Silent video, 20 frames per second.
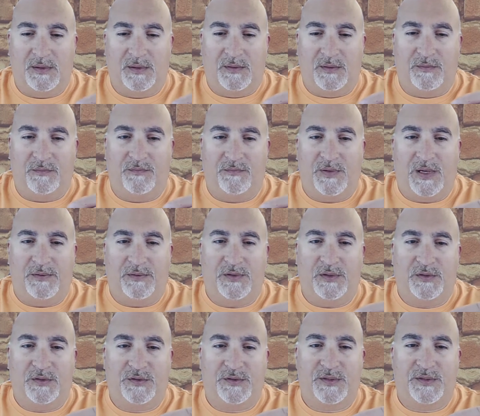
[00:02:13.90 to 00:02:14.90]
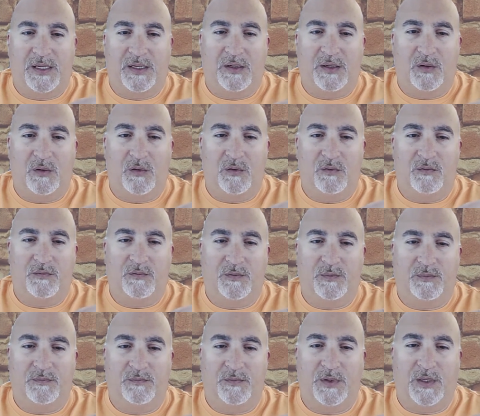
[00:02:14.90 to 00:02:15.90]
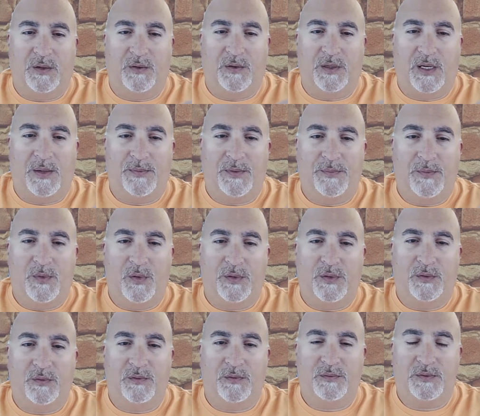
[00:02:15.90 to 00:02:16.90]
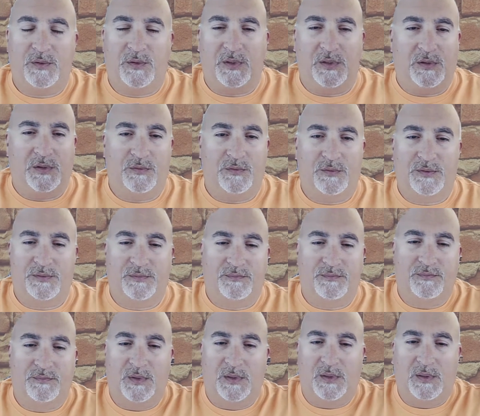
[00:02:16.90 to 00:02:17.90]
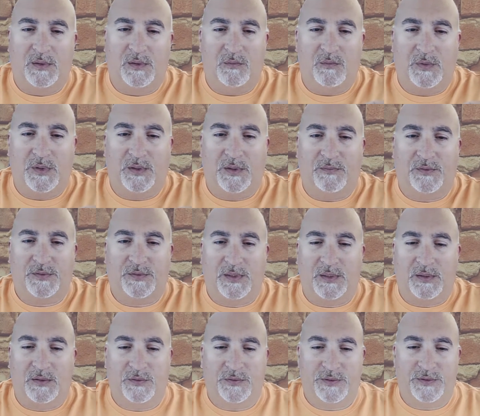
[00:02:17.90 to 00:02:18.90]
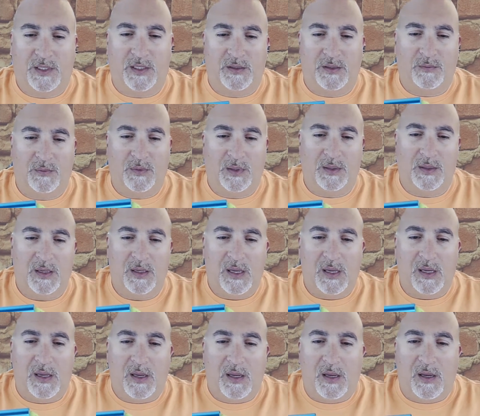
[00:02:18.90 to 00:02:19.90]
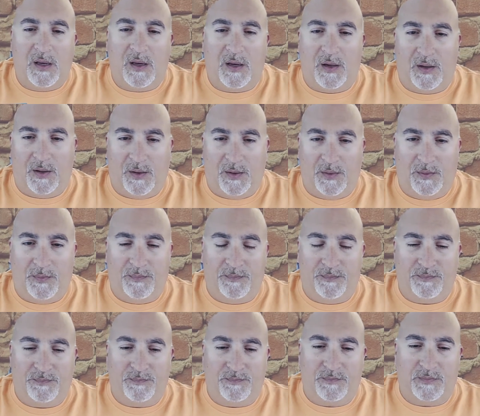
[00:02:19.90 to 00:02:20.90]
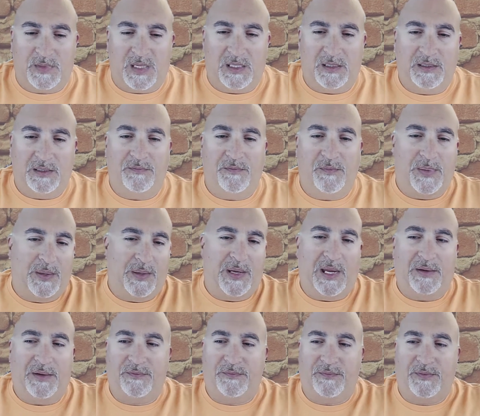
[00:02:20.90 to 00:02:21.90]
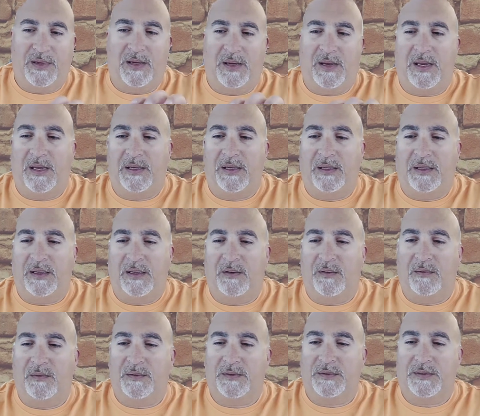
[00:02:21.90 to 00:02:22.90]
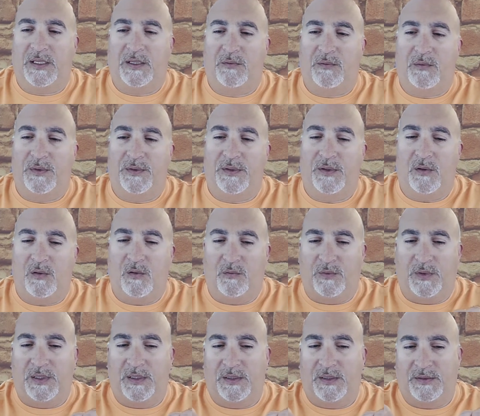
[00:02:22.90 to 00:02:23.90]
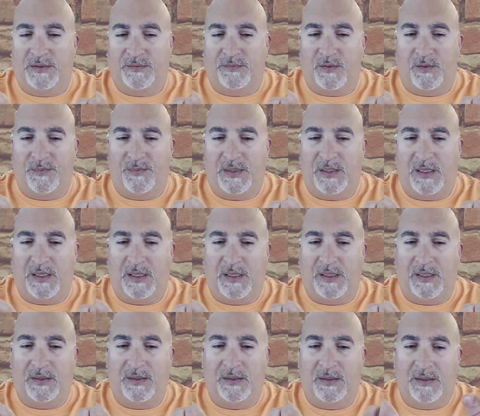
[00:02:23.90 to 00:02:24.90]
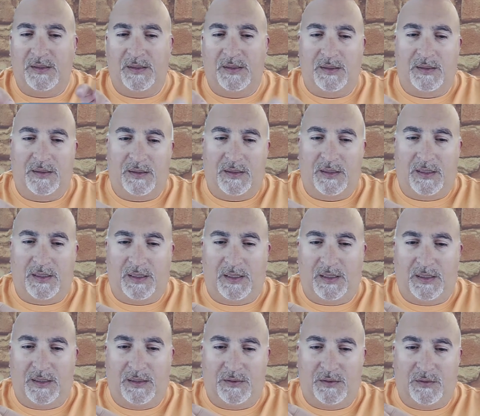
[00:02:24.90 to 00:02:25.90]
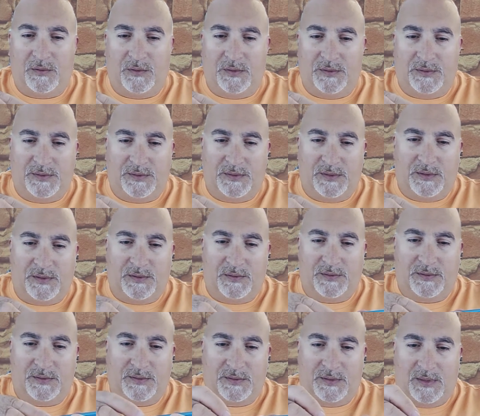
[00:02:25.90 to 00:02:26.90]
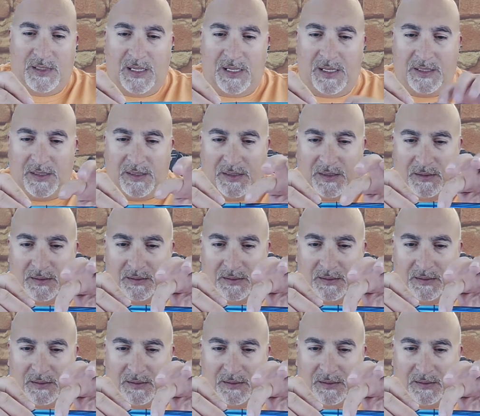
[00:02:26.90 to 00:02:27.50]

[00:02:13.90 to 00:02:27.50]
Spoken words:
5-inch Senko from here, Yamamoto. You can use whatever Senko style you want. I leave about half of it hanging out. Take one of the O-rings from the end, and you can see slide it